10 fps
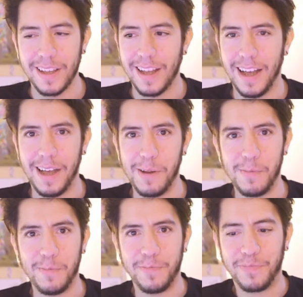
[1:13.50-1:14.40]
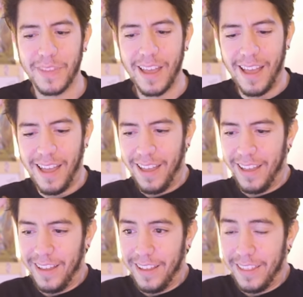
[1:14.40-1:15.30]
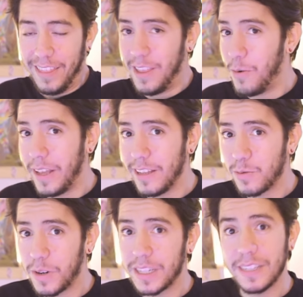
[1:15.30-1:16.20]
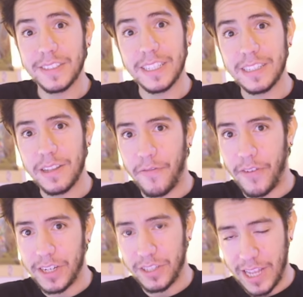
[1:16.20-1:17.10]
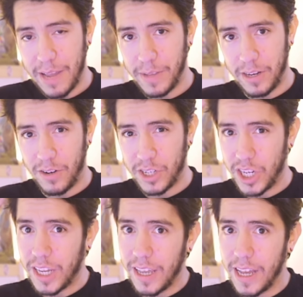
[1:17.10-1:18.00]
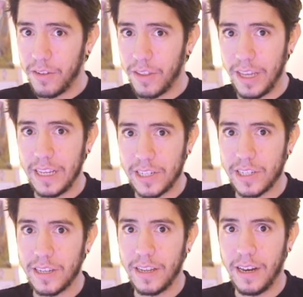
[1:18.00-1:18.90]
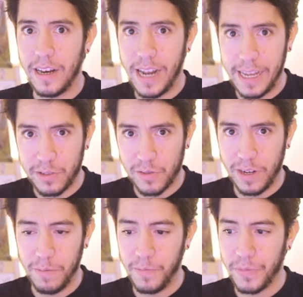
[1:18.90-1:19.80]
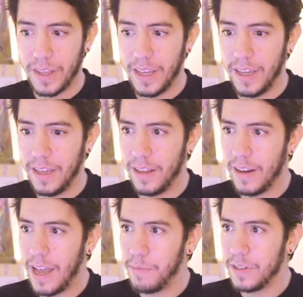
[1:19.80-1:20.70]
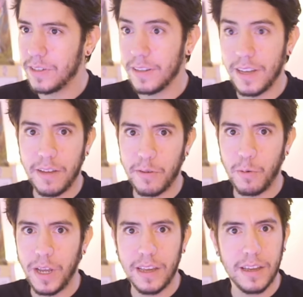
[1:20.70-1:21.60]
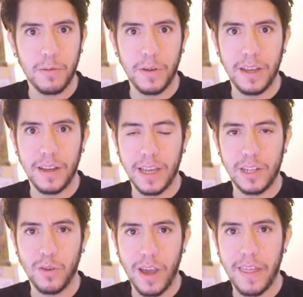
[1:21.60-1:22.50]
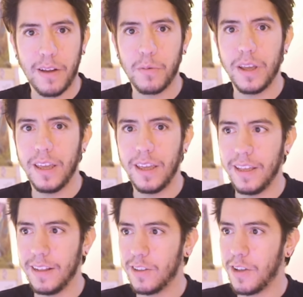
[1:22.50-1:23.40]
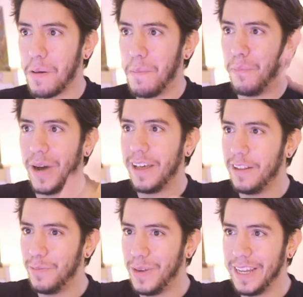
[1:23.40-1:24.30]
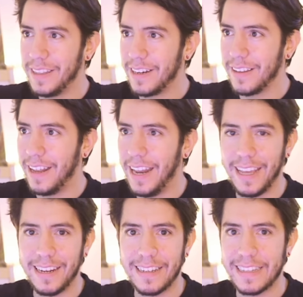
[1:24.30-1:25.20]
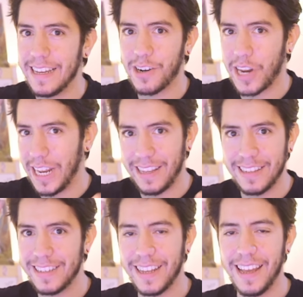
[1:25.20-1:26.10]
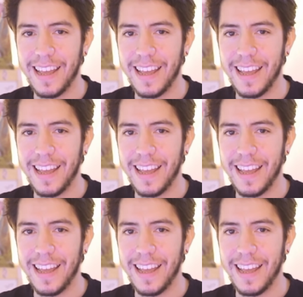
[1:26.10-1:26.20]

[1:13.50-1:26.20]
The way this works, if this is the first time that you're checking out this live stream, it happens every week. We get together, we compile Blender, the latest and greatest,